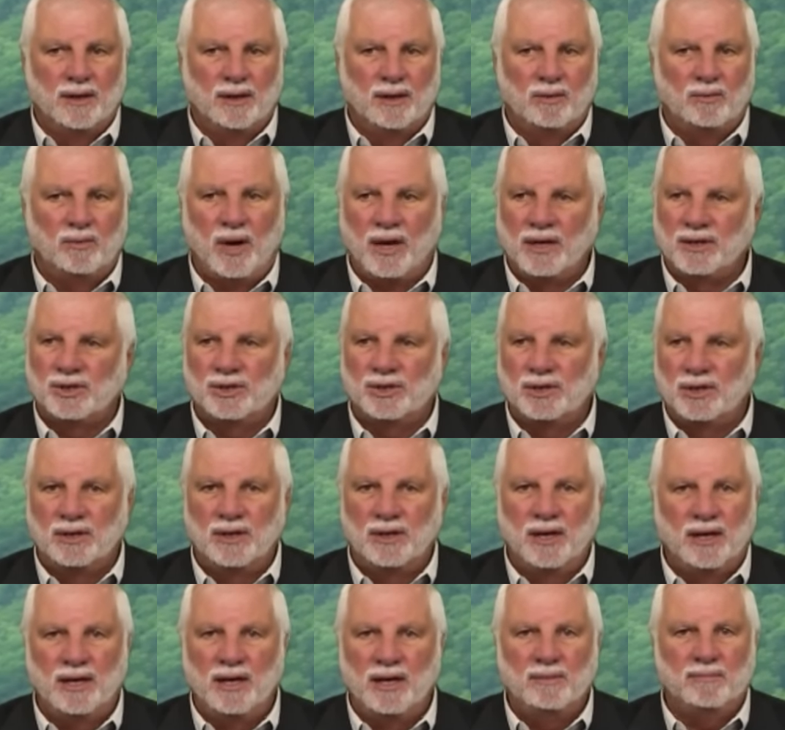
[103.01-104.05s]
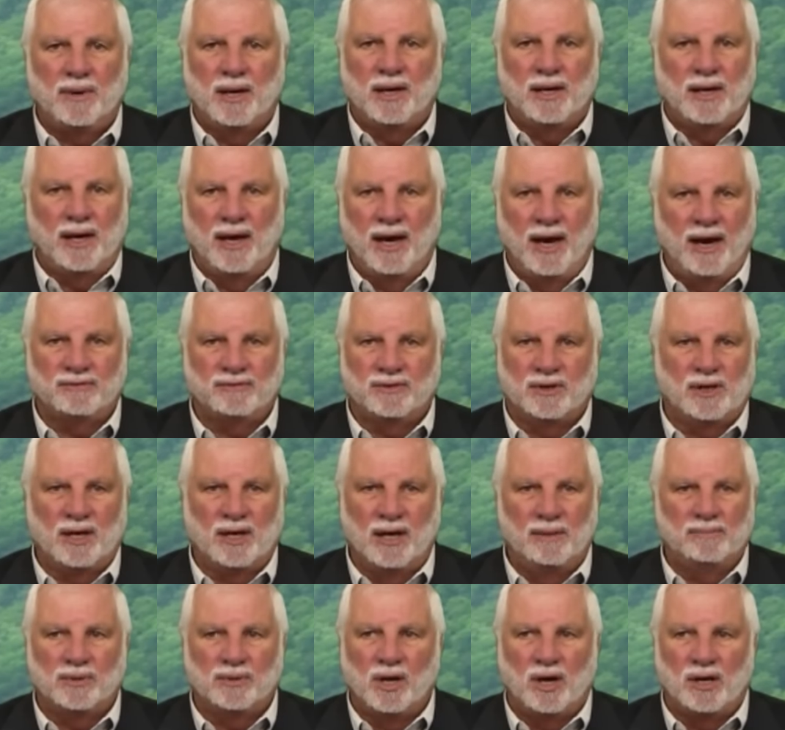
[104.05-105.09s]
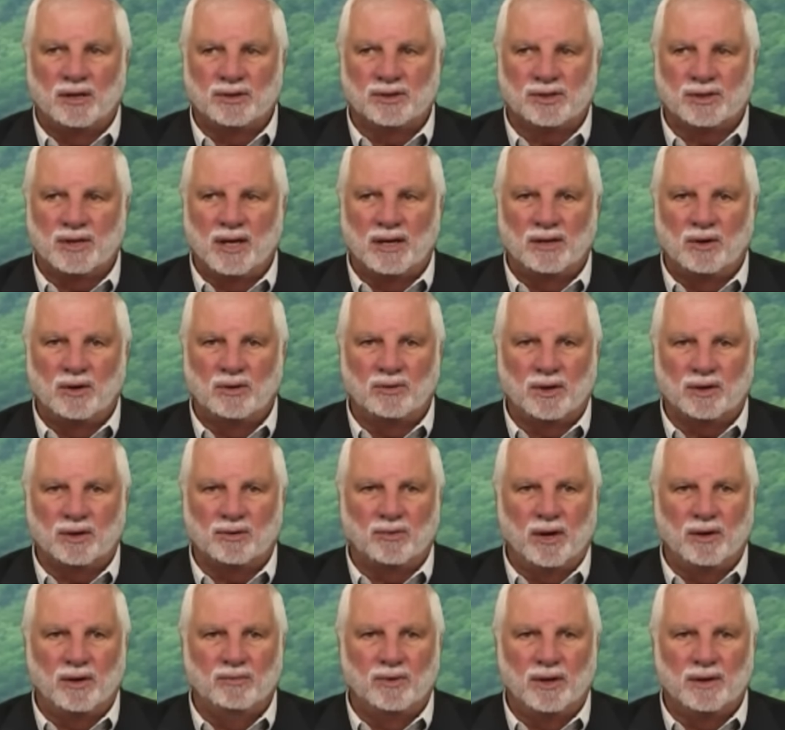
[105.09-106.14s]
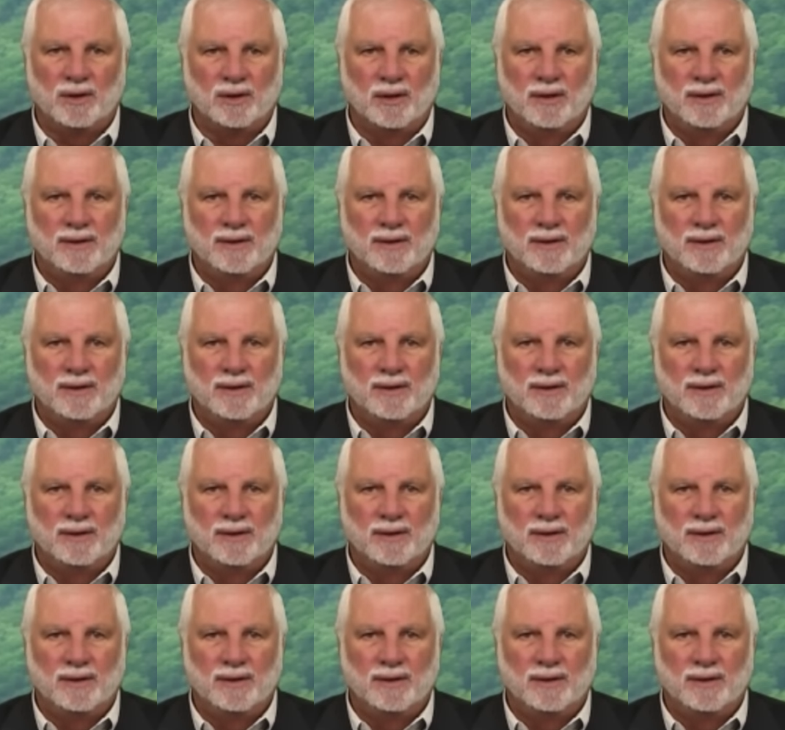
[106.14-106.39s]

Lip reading: why should anybody have to keep laws they don't agree with?